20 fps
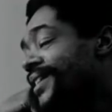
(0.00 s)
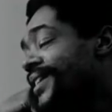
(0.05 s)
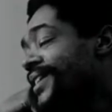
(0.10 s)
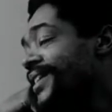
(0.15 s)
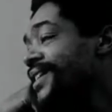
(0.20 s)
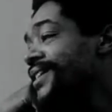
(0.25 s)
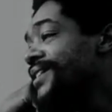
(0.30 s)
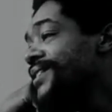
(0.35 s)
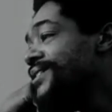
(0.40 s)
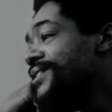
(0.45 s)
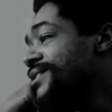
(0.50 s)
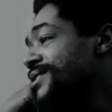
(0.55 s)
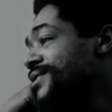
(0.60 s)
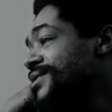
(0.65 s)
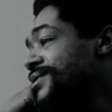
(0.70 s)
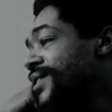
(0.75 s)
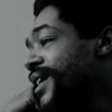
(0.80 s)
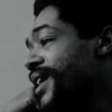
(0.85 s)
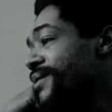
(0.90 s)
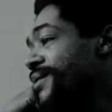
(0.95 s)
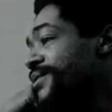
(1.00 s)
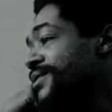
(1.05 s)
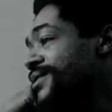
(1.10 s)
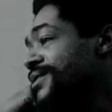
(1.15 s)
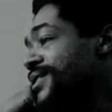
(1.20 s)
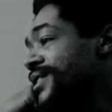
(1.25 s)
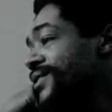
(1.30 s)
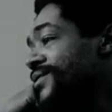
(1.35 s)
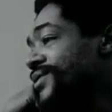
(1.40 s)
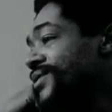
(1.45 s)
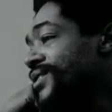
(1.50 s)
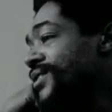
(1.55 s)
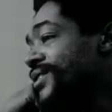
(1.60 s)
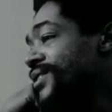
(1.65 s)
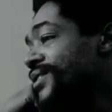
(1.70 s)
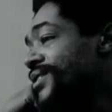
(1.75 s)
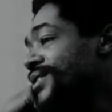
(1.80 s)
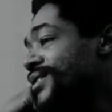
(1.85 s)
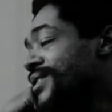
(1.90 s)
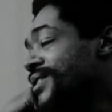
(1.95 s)
and they get to describing stuff, you know.
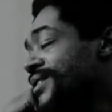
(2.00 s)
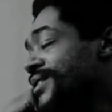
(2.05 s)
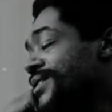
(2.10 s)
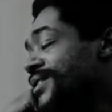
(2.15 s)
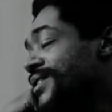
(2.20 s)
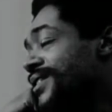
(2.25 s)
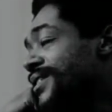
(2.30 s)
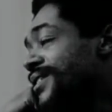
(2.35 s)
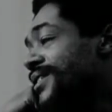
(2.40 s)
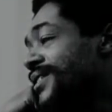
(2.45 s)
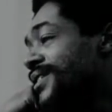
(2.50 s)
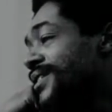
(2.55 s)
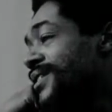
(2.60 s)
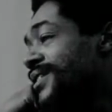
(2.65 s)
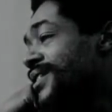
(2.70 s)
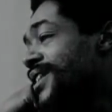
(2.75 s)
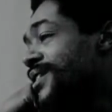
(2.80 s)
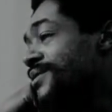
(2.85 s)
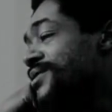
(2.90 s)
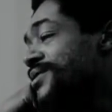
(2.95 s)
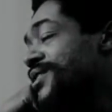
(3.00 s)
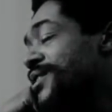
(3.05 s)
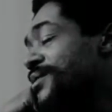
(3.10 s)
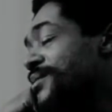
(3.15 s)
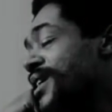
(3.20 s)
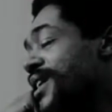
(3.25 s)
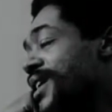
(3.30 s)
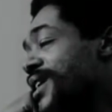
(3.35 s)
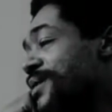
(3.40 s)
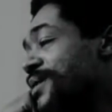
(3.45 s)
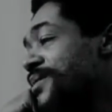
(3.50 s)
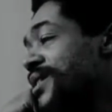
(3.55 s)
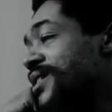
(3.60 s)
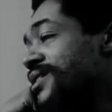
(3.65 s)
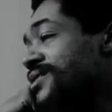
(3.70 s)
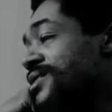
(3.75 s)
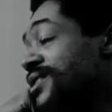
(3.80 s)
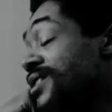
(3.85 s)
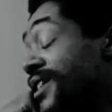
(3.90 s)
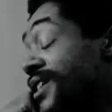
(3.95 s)
And they was talking about how they
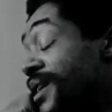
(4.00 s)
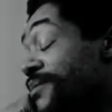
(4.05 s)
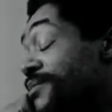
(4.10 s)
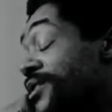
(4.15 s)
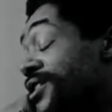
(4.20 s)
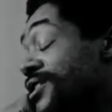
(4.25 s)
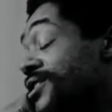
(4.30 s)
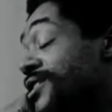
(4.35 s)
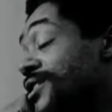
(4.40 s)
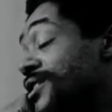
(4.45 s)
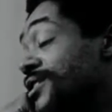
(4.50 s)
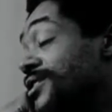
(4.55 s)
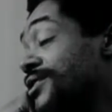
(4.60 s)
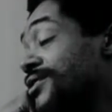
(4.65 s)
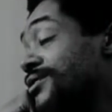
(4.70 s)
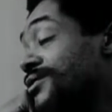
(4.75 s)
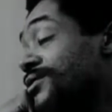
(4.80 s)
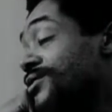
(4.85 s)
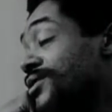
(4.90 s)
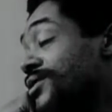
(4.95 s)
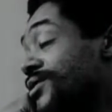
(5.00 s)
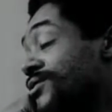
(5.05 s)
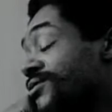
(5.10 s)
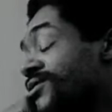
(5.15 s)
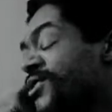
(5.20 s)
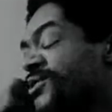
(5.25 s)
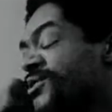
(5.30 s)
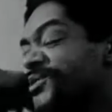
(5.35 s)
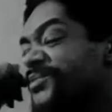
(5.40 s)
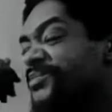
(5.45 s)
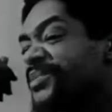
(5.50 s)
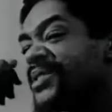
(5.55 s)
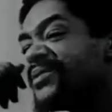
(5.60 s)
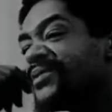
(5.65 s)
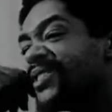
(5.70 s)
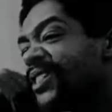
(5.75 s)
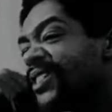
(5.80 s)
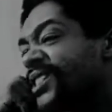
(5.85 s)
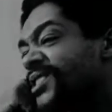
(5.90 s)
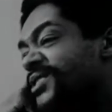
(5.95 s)
make chili. I make chili too, you know, roast
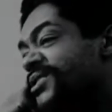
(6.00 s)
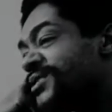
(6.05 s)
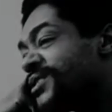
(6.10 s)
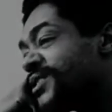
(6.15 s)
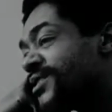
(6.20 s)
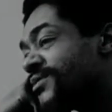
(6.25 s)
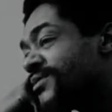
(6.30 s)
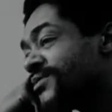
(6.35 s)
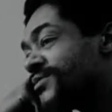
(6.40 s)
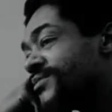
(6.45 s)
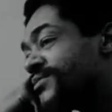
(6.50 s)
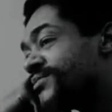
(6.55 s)
beef, all that stuff.